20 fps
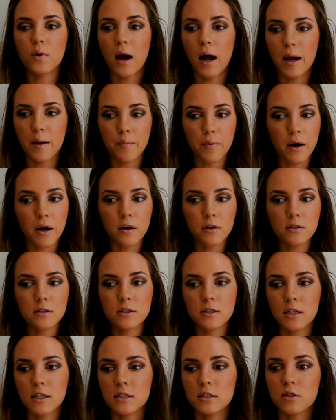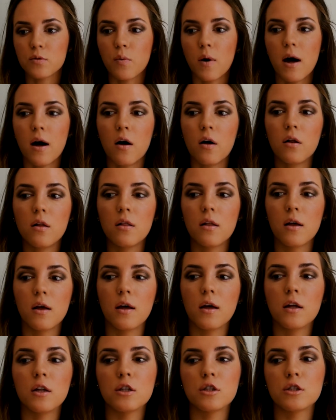eyebrows as well.
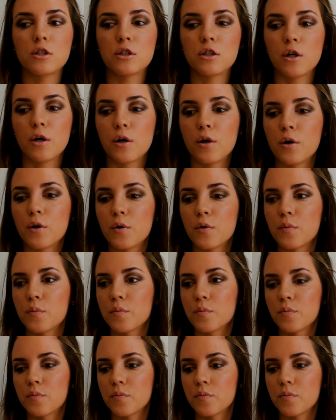So